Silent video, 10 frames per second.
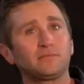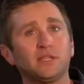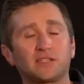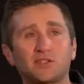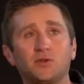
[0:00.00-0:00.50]
a
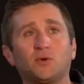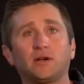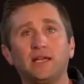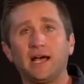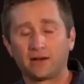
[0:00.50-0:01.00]

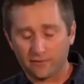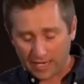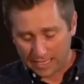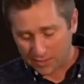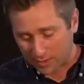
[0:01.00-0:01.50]
story out of
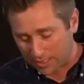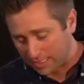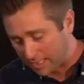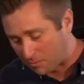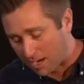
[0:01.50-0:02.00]
Ezra and
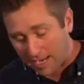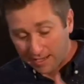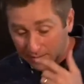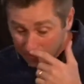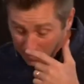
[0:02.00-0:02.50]
Nehemiah